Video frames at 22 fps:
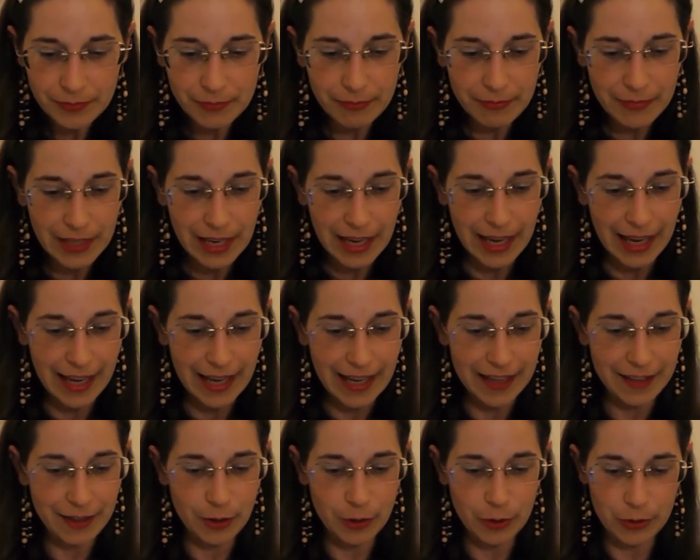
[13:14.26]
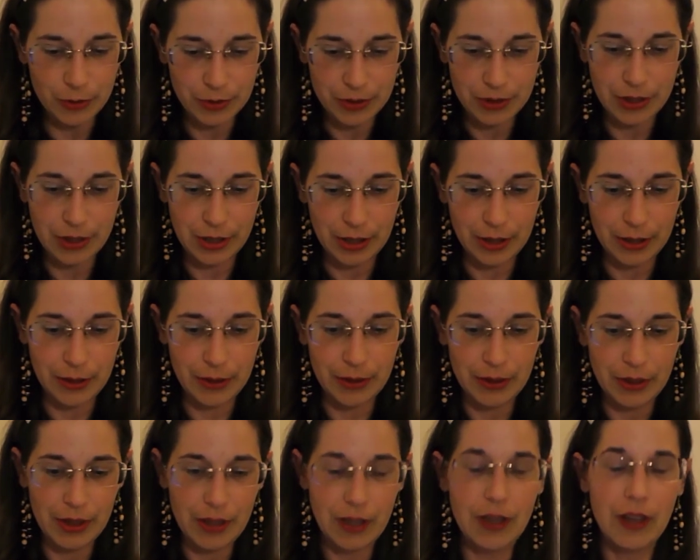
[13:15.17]
And also,
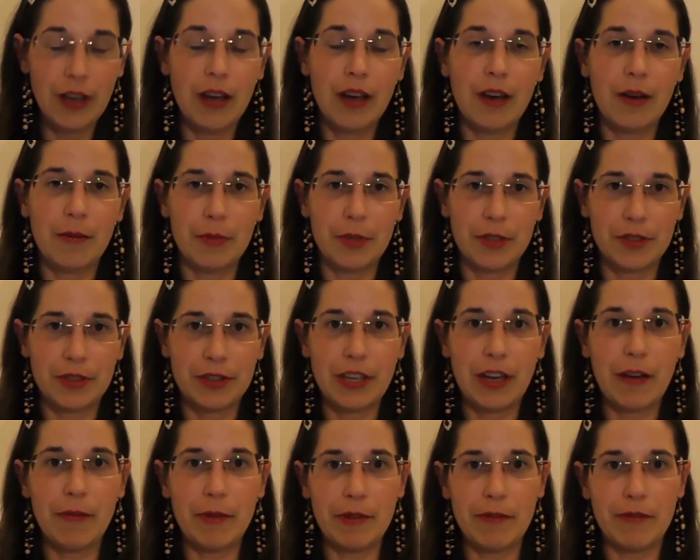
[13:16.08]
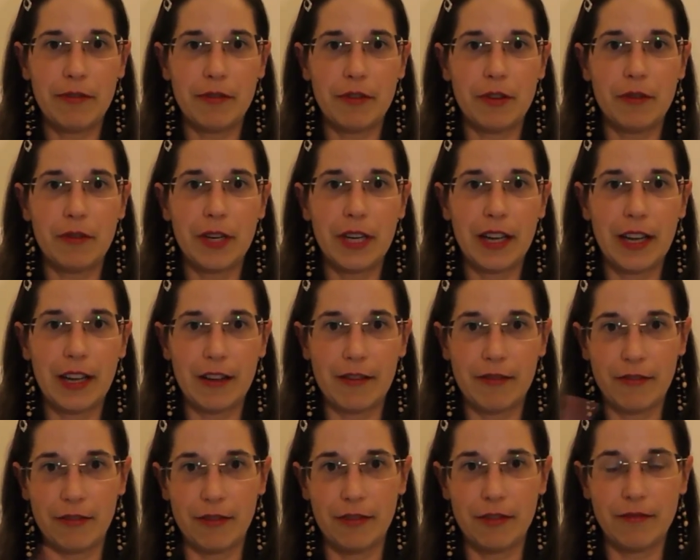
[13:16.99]
because I've been following her
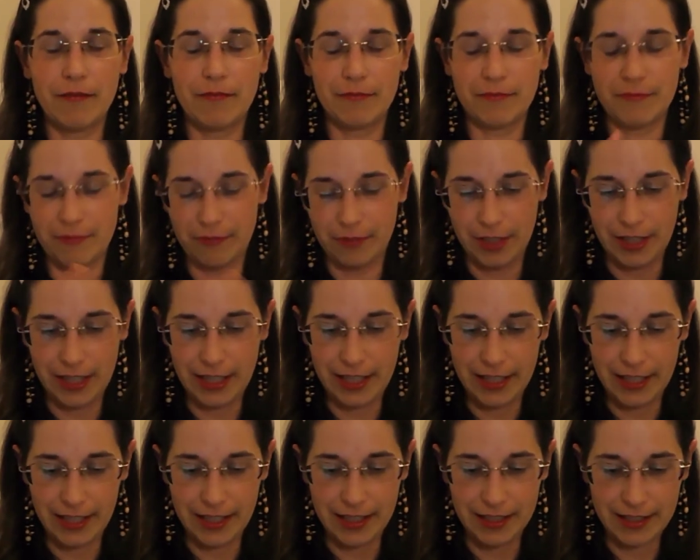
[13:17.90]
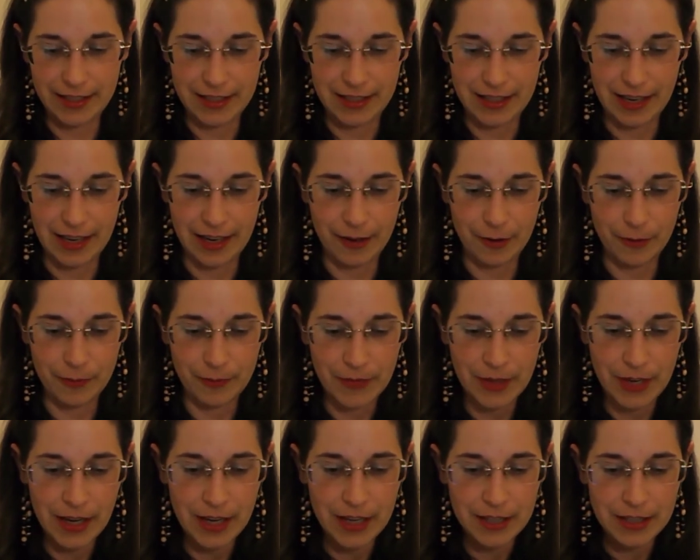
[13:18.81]
for years now,
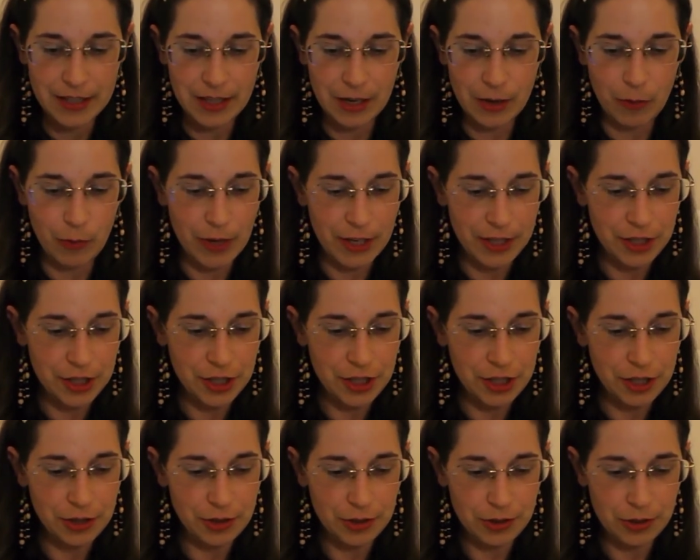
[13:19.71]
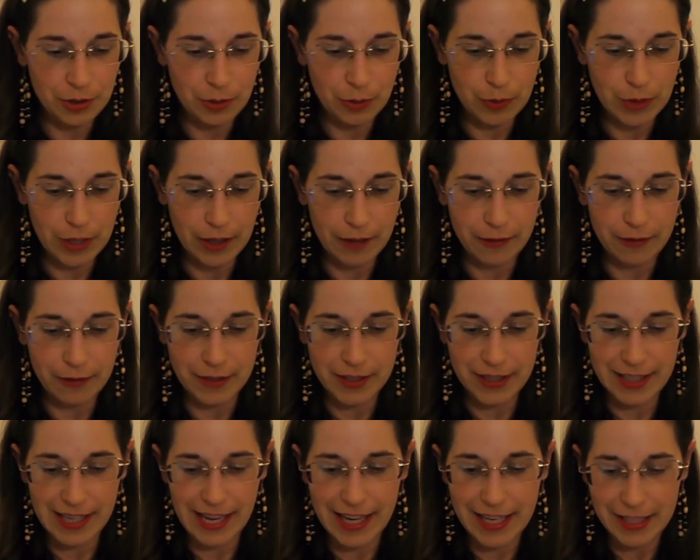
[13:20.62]
so when she used to work for
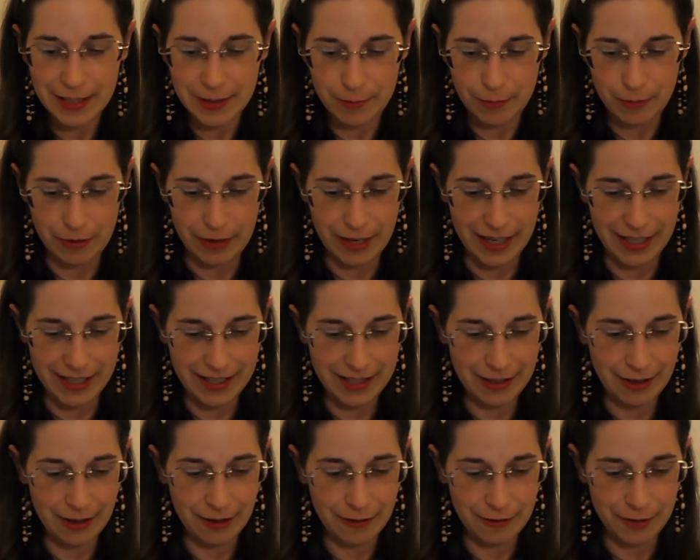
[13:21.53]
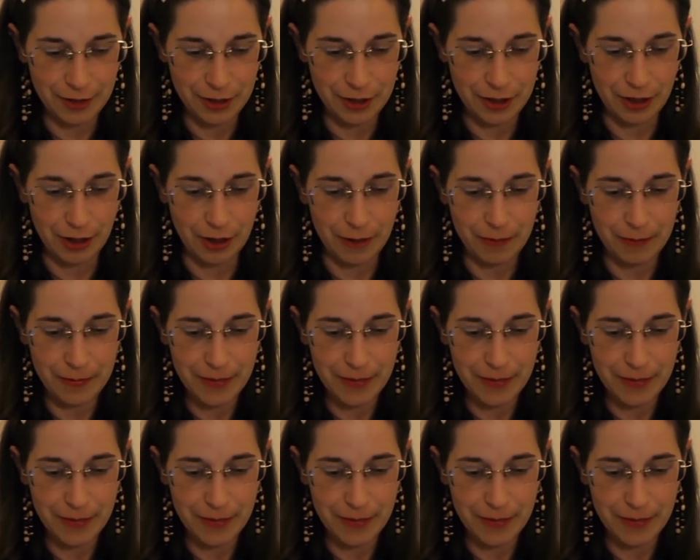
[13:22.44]
Sainsbury's coffee shop,